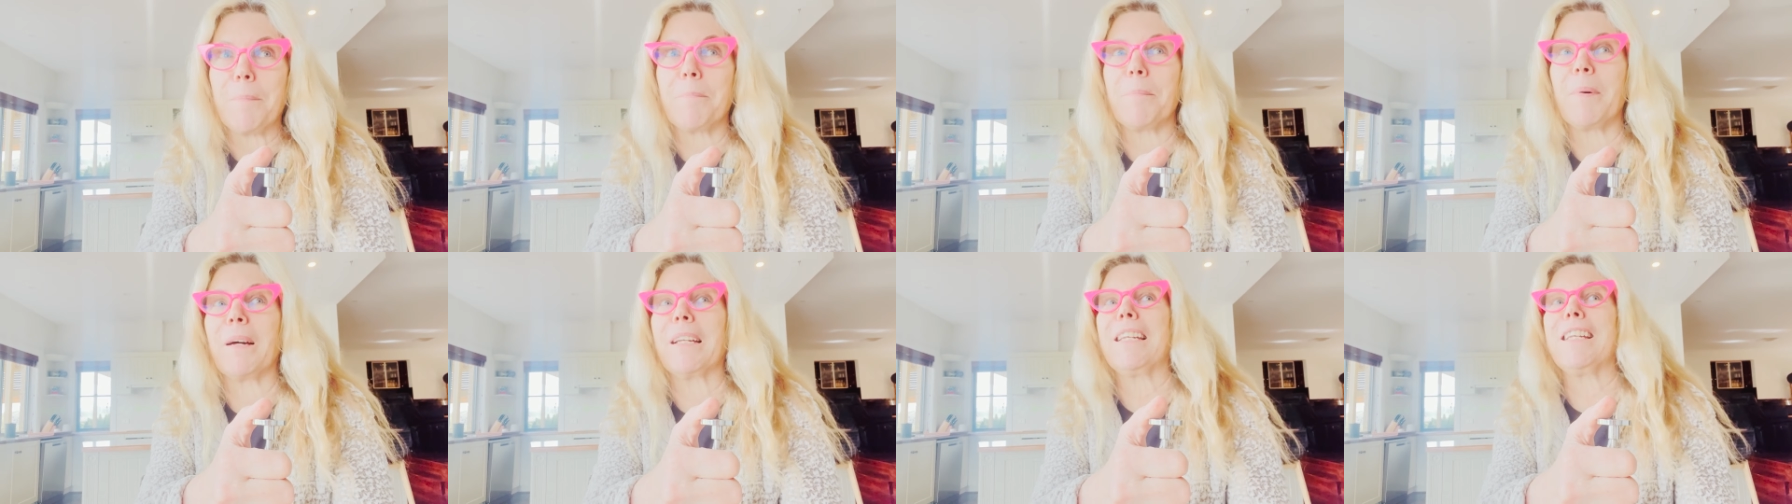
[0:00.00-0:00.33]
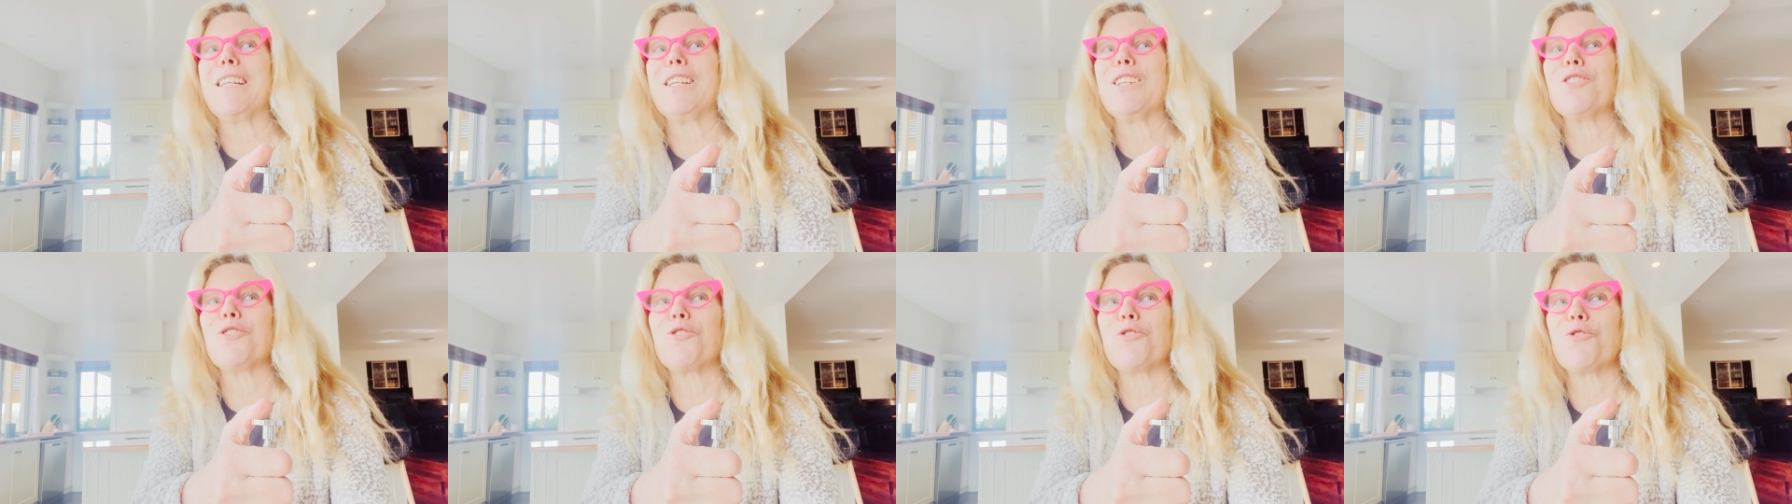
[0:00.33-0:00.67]
but it
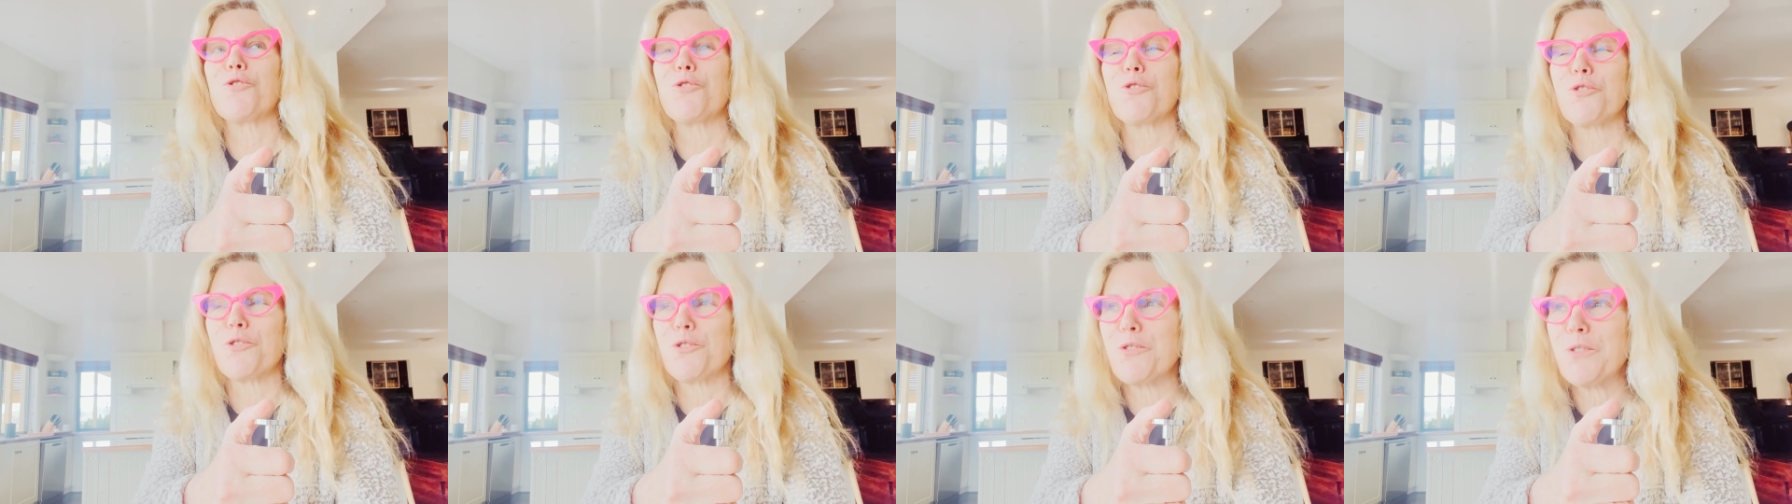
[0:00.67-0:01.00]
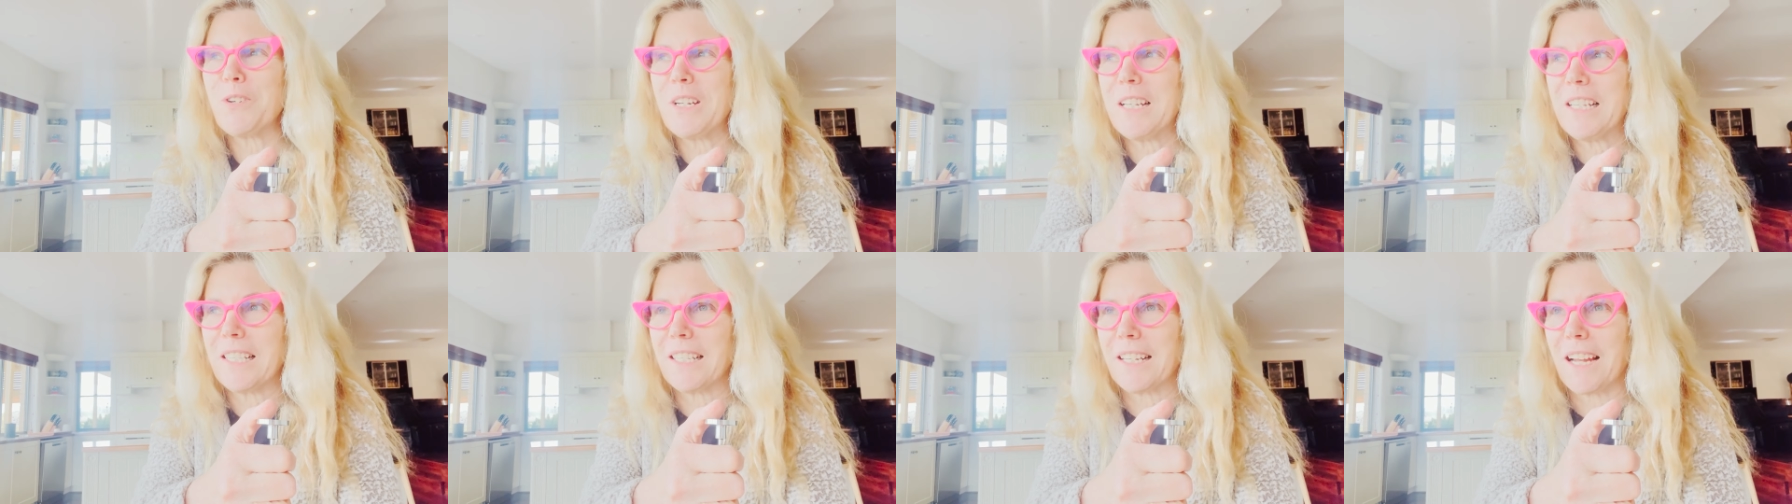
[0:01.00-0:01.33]
is
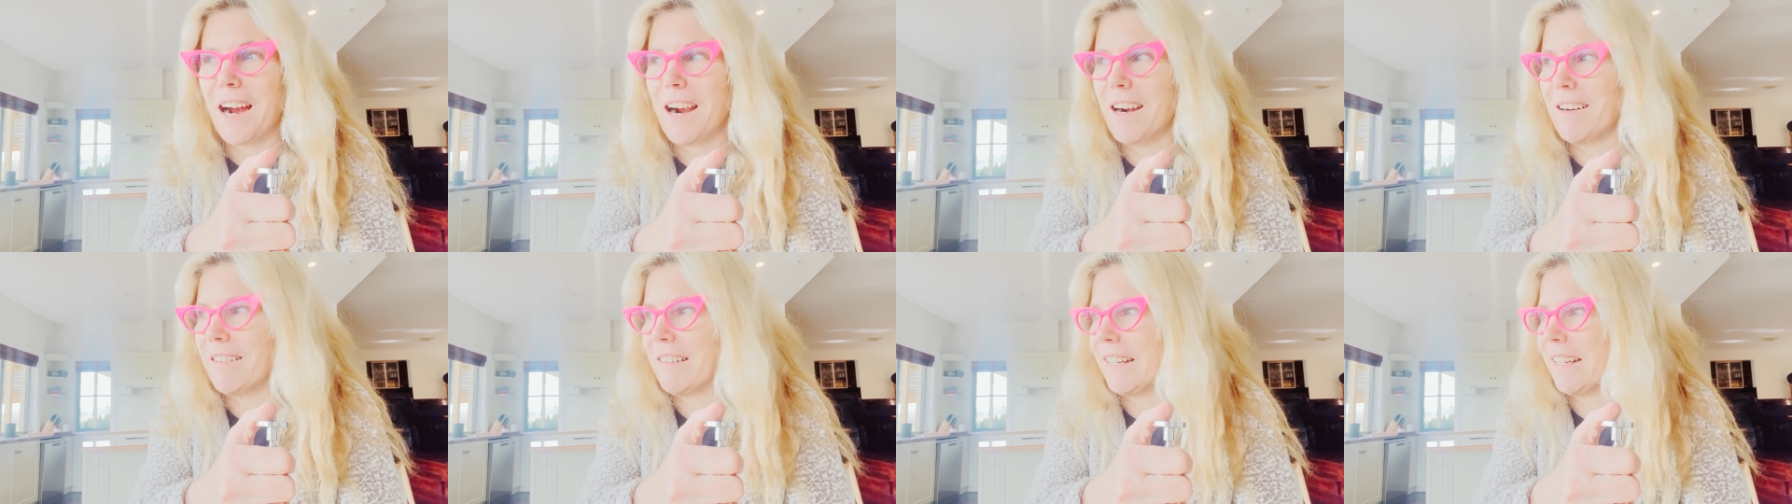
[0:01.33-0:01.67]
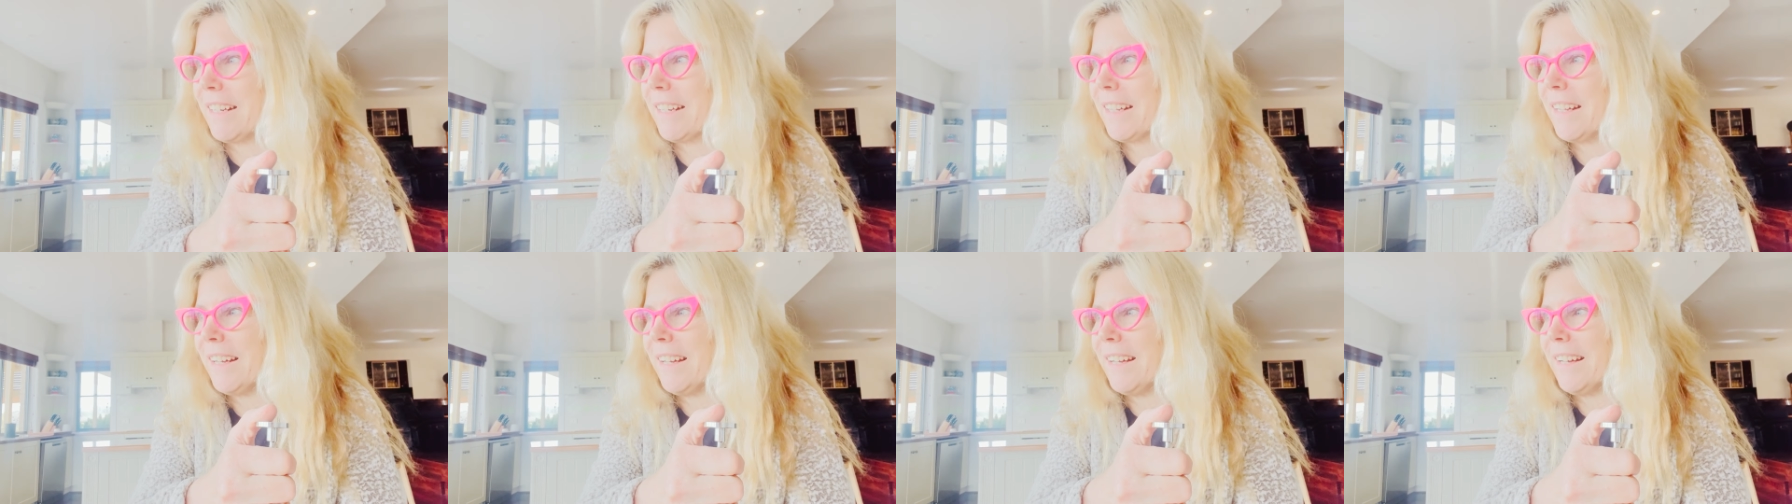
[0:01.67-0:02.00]
truly
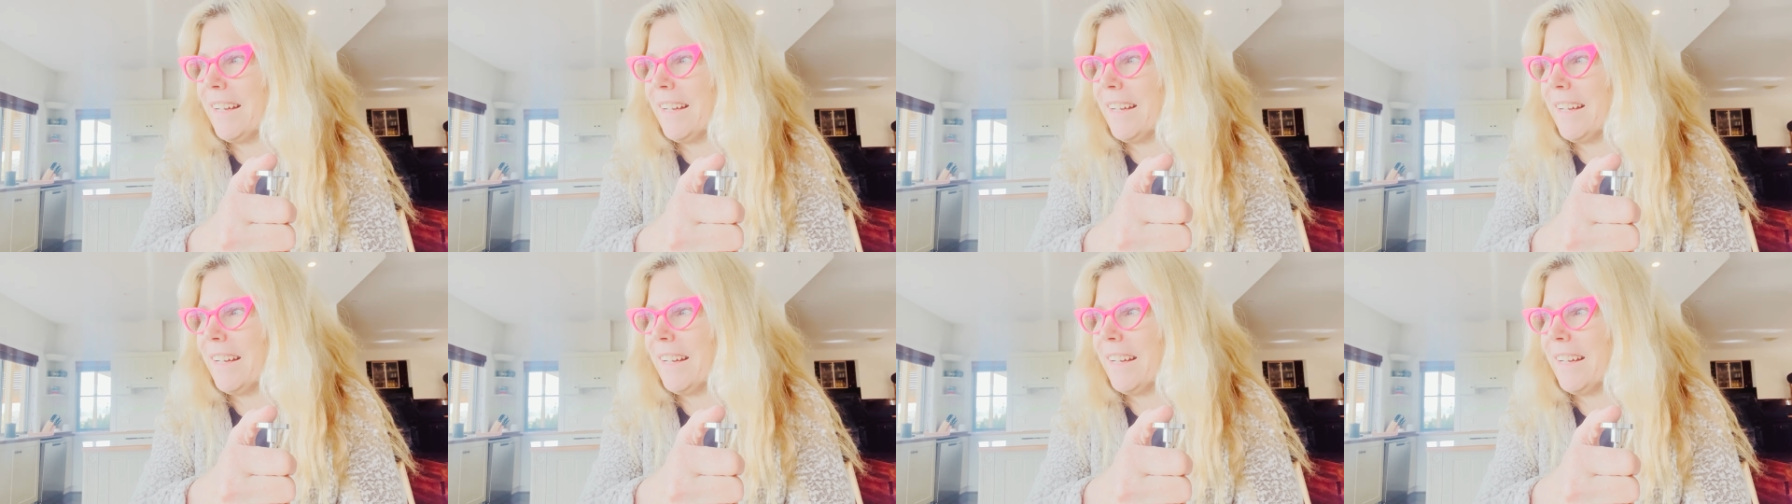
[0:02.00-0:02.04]
scarring.